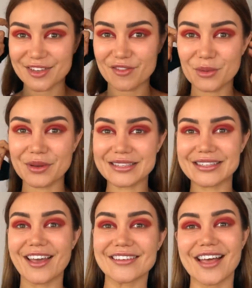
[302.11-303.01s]
So if you want to
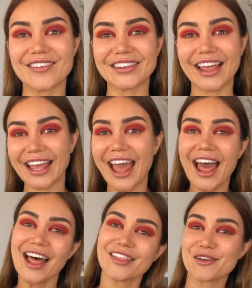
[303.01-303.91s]
see us having like
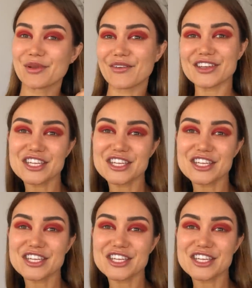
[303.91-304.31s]
a little bit of